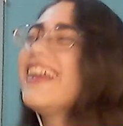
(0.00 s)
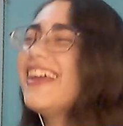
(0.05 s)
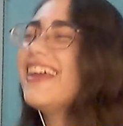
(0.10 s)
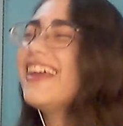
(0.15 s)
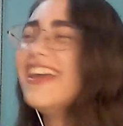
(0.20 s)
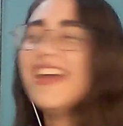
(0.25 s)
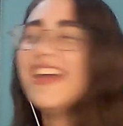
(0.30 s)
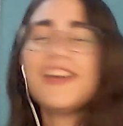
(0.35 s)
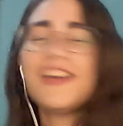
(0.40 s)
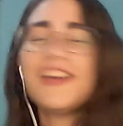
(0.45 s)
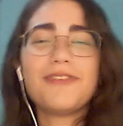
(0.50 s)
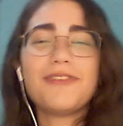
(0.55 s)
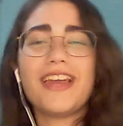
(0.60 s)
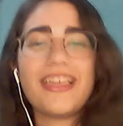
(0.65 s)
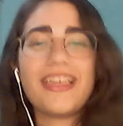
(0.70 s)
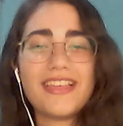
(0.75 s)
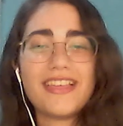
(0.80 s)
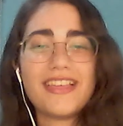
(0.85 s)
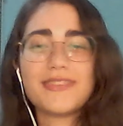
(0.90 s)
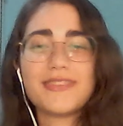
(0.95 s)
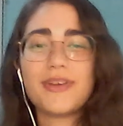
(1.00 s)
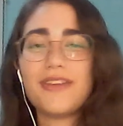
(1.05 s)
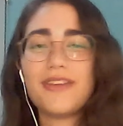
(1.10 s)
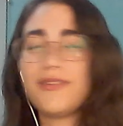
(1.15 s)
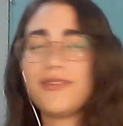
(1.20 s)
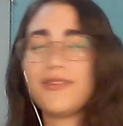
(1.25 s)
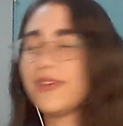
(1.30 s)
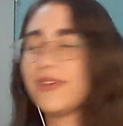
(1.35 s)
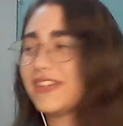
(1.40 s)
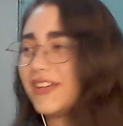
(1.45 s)
But like that's what
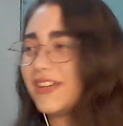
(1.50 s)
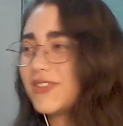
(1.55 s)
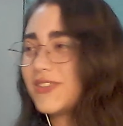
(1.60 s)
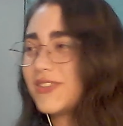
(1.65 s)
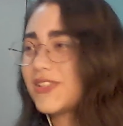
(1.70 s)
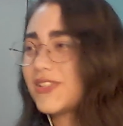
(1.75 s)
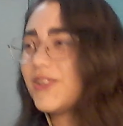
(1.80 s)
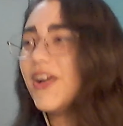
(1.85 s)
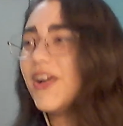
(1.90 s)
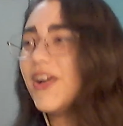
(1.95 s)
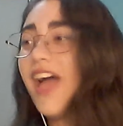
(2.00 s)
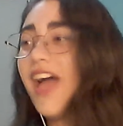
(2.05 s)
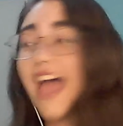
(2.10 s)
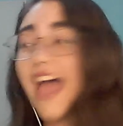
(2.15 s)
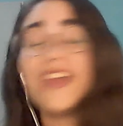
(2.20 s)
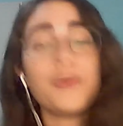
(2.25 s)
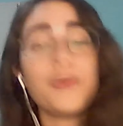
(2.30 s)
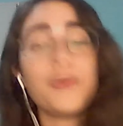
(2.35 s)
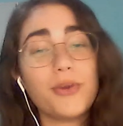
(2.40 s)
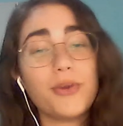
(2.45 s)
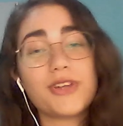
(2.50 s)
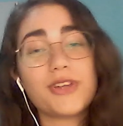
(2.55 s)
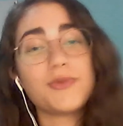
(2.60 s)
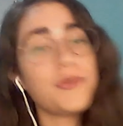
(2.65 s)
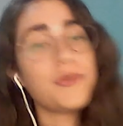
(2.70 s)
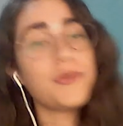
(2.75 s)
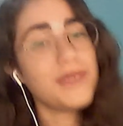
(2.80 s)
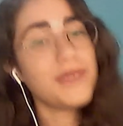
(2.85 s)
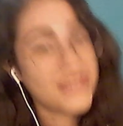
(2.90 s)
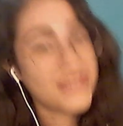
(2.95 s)
everyone tells you, and it works
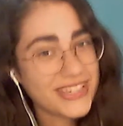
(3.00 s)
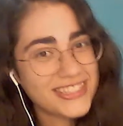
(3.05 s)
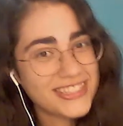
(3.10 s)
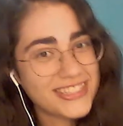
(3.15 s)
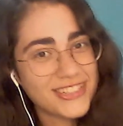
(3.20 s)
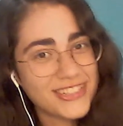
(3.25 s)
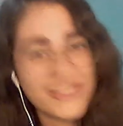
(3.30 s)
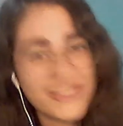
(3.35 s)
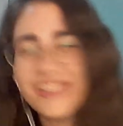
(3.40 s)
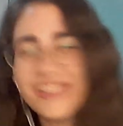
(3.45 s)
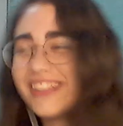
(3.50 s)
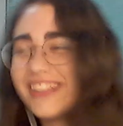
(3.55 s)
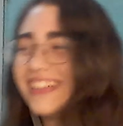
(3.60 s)
with music too.